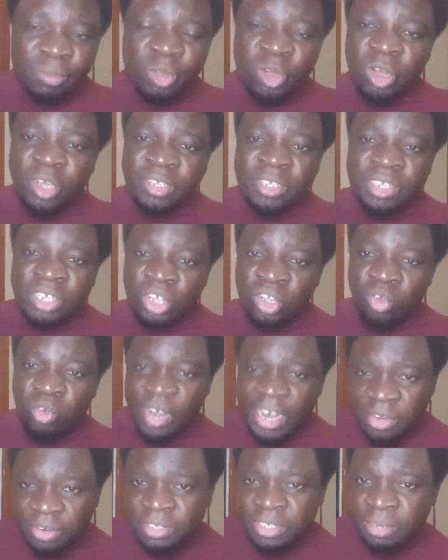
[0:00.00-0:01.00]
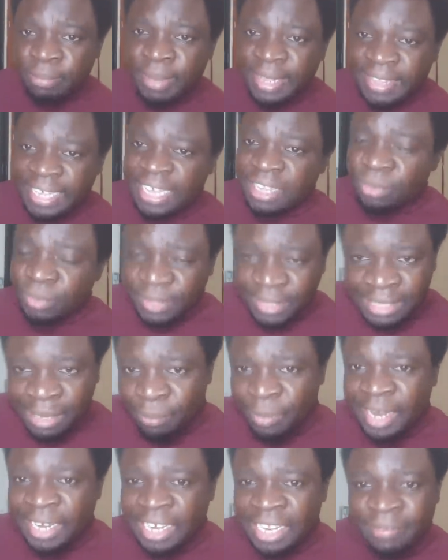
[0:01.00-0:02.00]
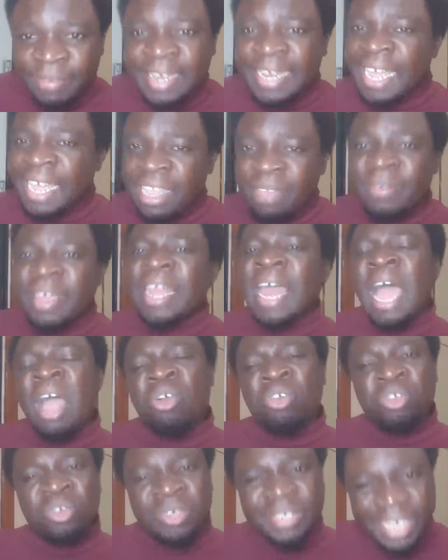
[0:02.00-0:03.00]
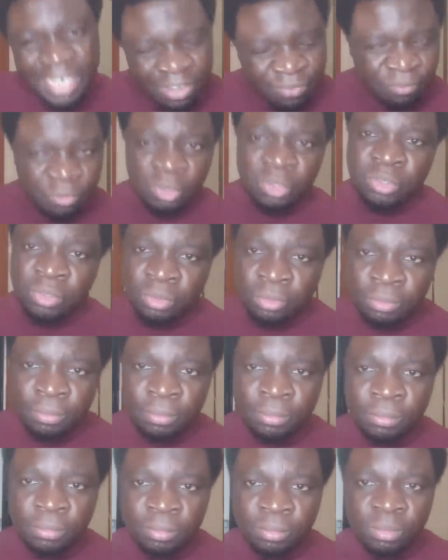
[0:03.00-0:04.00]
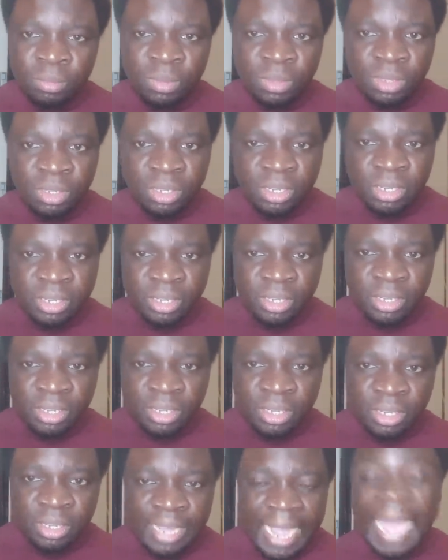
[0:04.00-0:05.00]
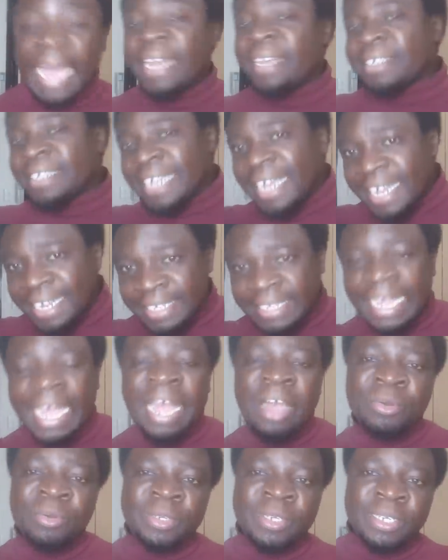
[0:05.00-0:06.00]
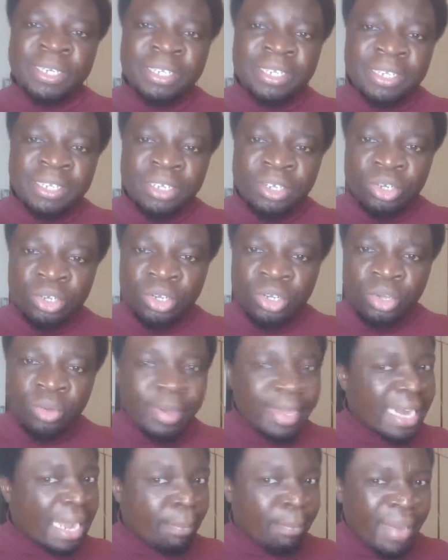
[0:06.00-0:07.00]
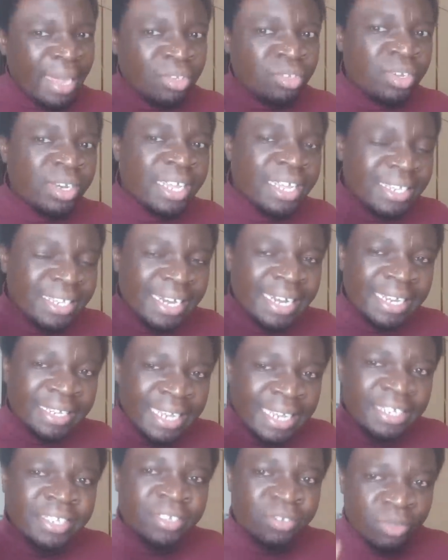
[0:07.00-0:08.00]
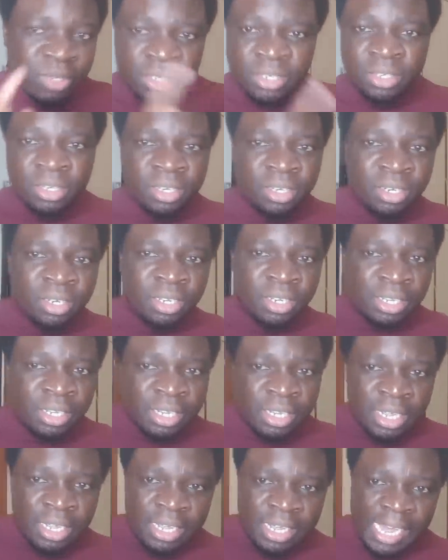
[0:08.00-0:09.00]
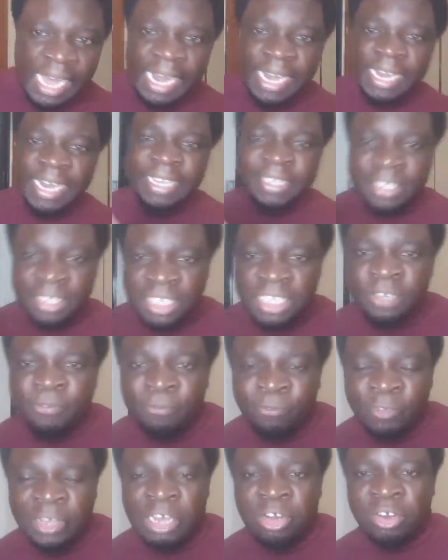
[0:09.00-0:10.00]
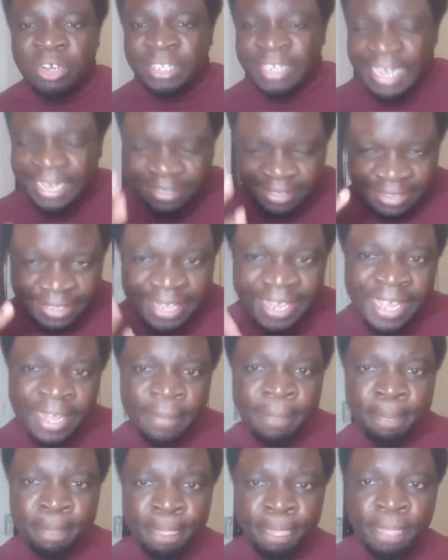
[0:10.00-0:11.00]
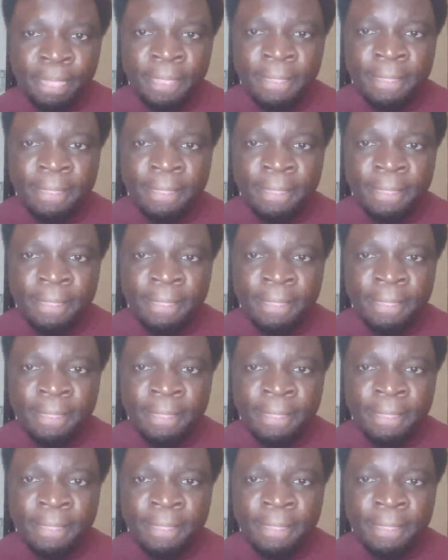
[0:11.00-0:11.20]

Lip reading: Because you need to sympathize with someone. Even how do you take photo and share it out when a person is in a such situation, unless if you are not just there